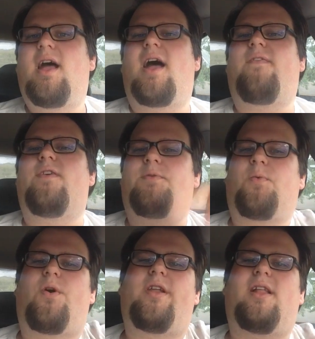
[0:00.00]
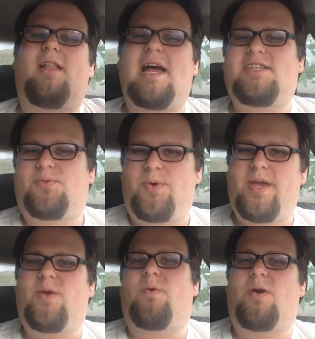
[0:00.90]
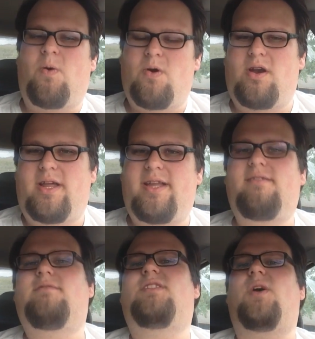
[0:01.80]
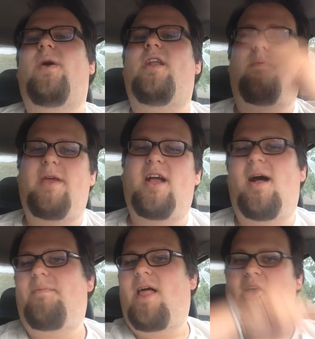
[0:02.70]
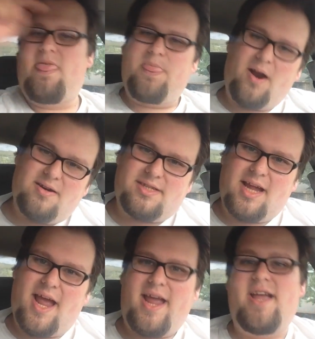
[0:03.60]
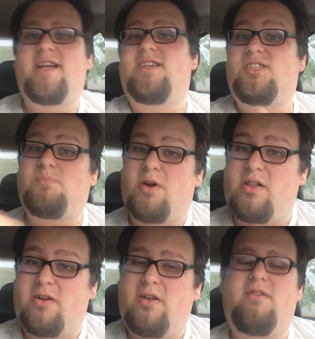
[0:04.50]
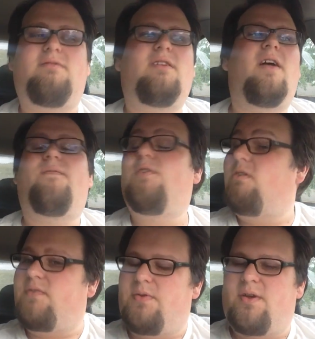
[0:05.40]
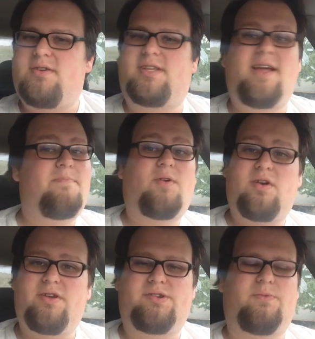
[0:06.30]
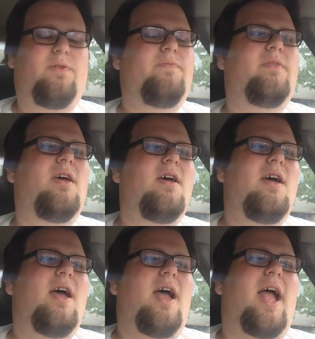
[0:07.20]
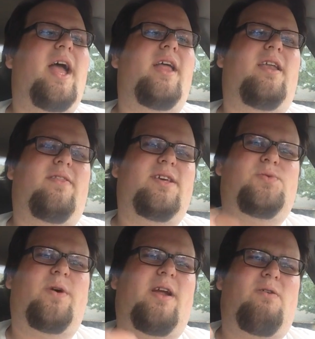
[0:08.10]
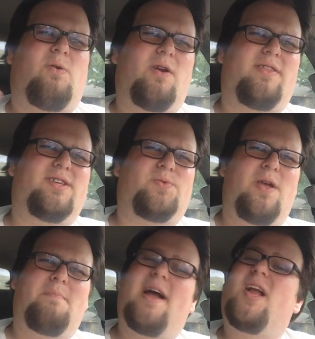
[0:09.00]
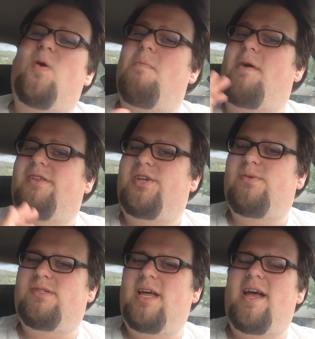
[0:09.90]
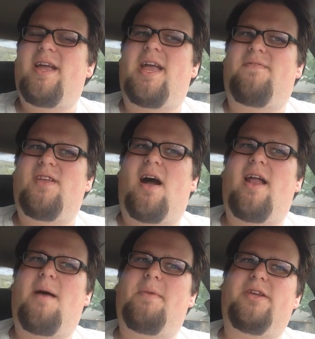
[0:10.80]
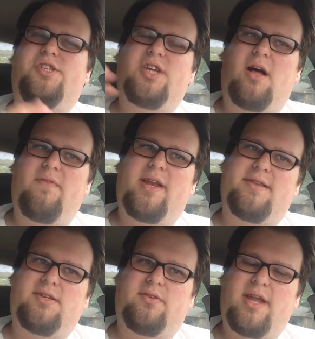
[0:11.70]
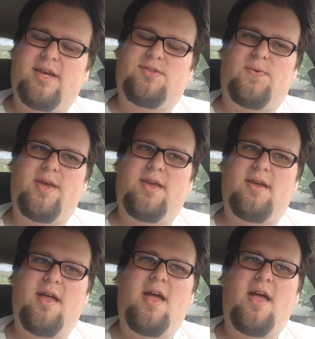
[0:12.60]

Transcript: I filmed one last week, recorded it, so it'll be up Thursday. Spoiler alert, food review Thursday, per usual. And this one I recorded this week might go up on Tuesday. If not, I'm going to shelve it until next week